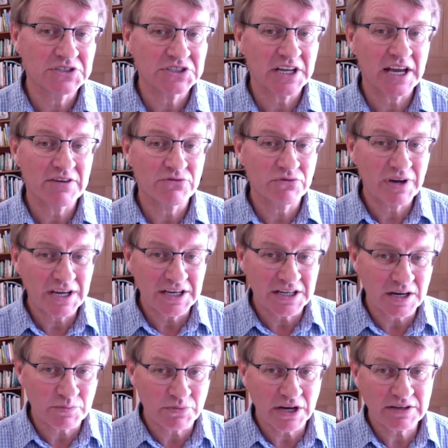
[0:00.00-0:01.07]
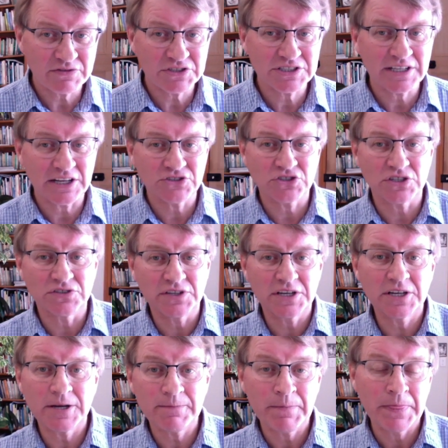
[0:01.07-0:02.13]
is to have regular breakfast, lunch and
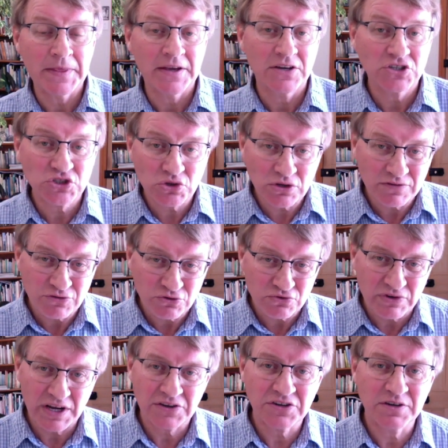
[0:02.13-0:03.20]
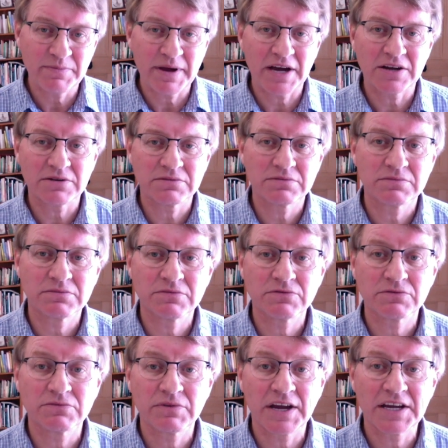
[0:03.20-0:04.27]
dinner, sort of around about
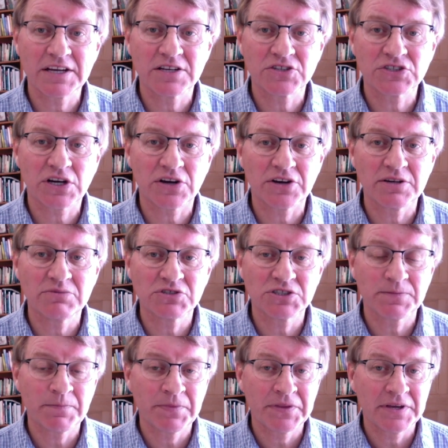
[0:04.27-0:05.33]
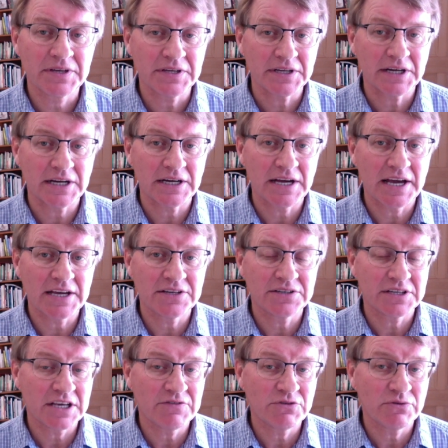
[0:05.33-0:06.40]
regular times.
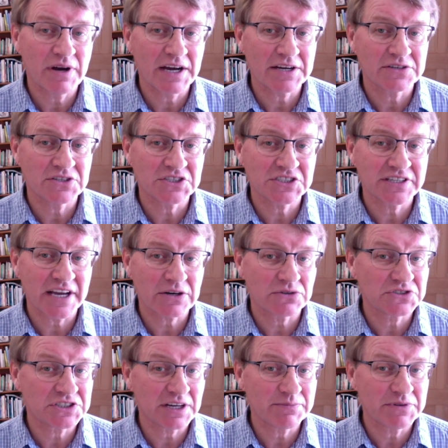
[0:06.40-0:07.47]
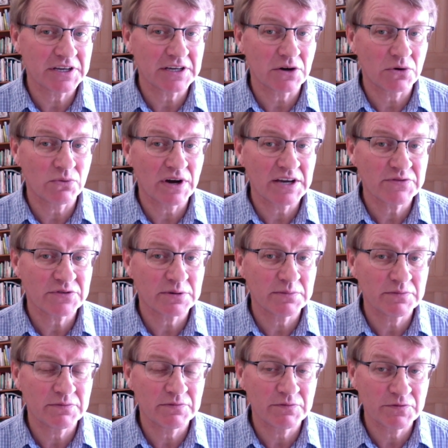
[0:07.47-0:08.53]
And if you are going to snack on something away
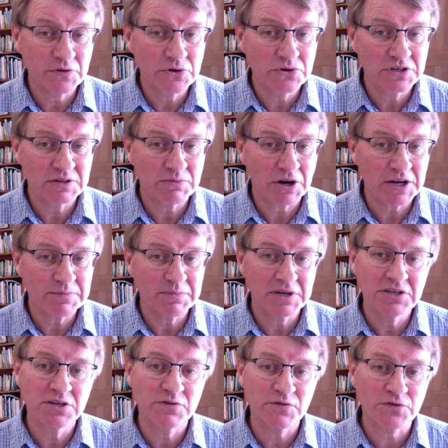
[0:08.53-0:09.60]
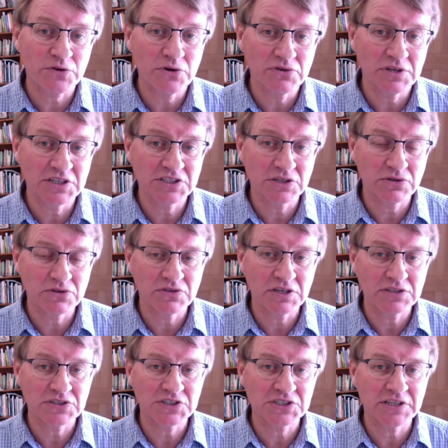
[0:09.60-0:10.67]
from food, in my opinion, fruit is a good thing
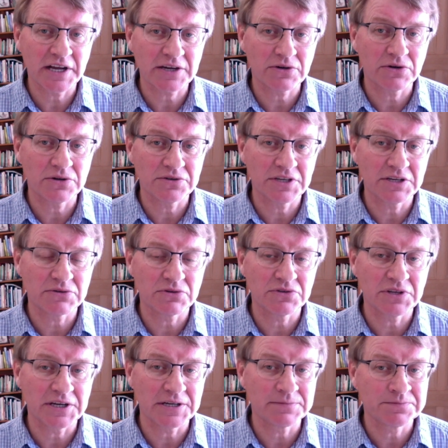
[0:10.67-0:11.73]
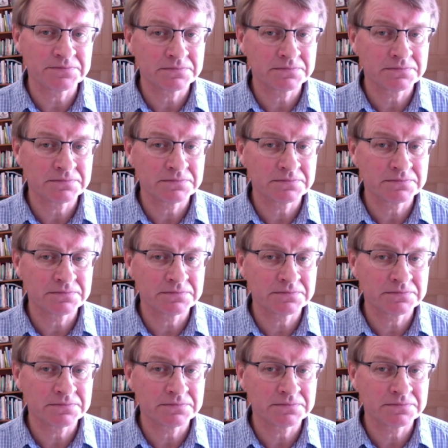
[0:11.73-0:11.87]
to snack on here or there.